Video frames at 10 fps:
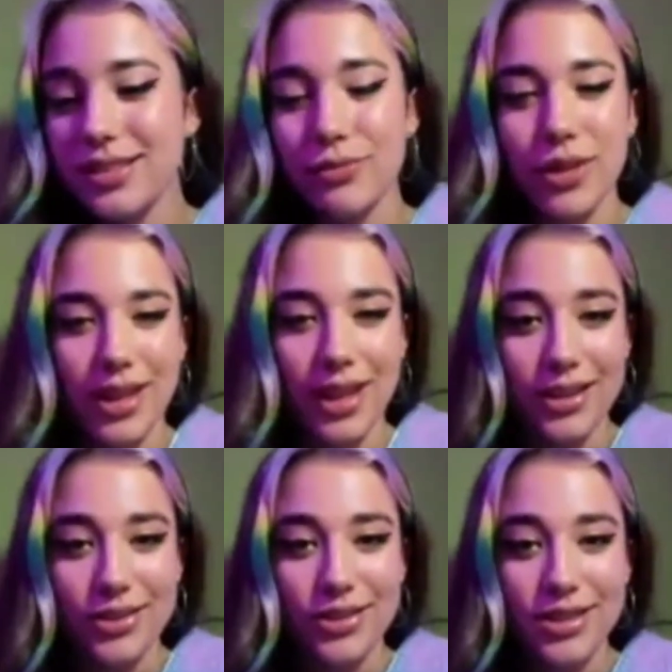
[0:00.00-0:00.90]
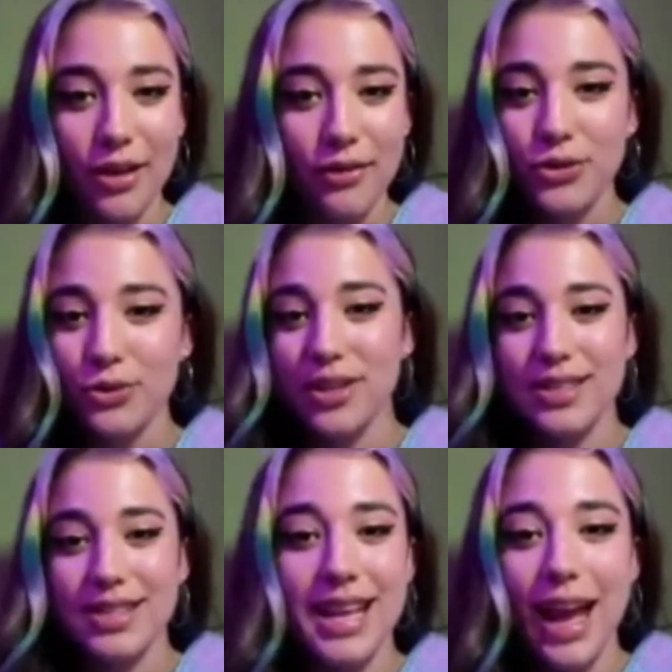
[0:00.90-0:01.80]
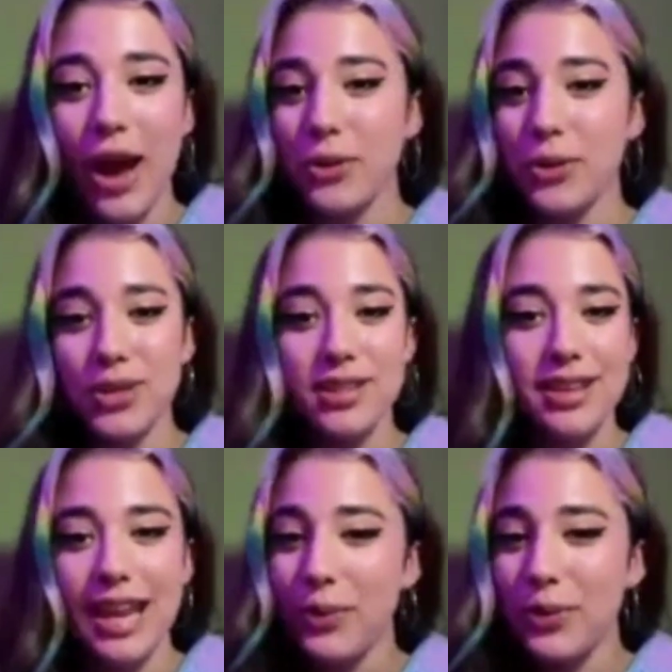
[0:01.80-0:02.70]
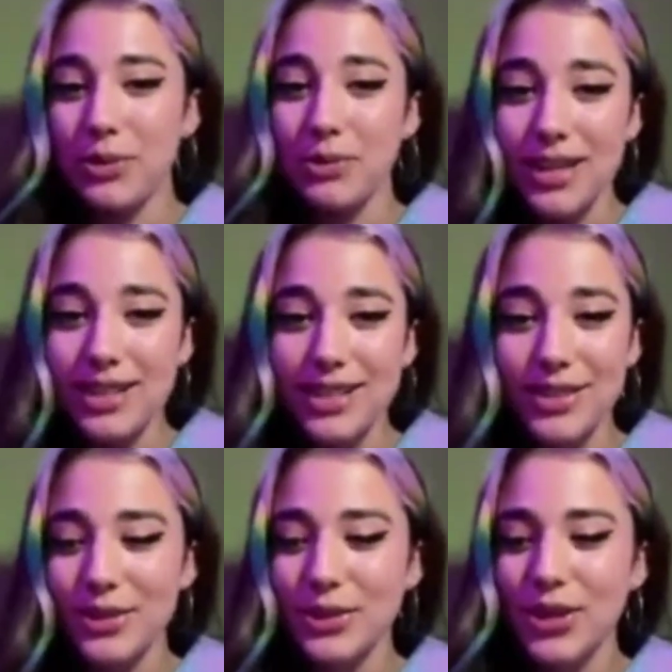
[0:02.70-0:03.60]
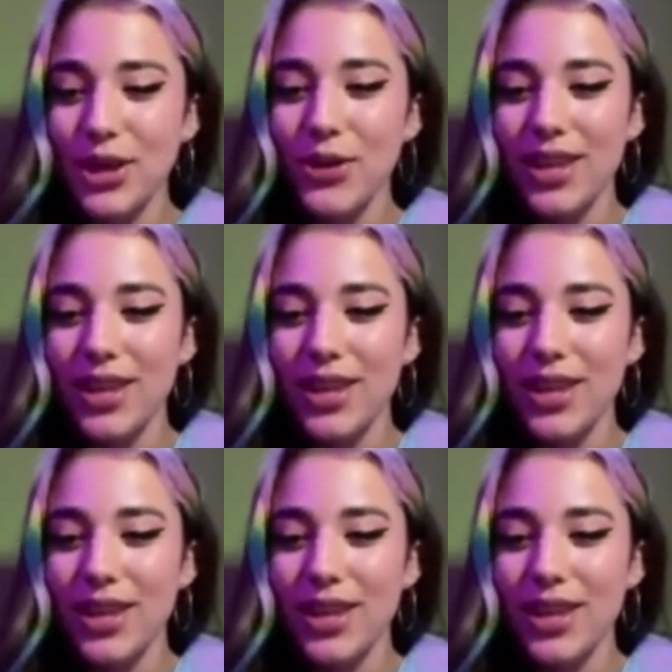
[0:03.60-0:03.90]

really like your stuff, just want to how we would mix in a studio.